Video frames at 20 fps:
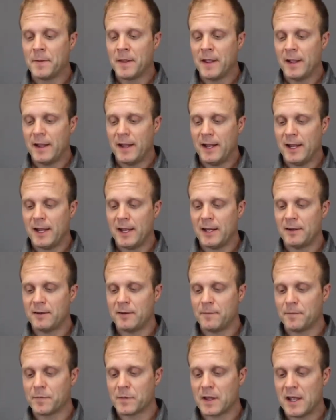and
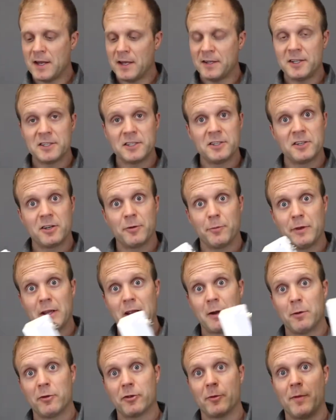in addition to being
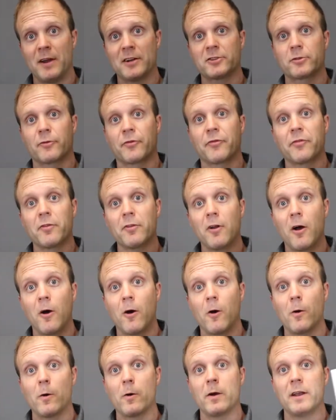able to measure
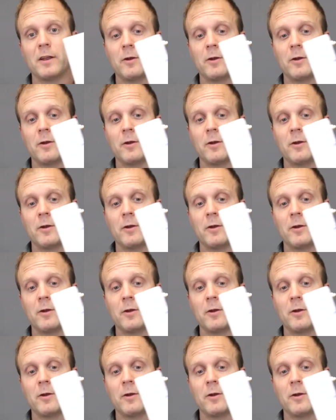flow,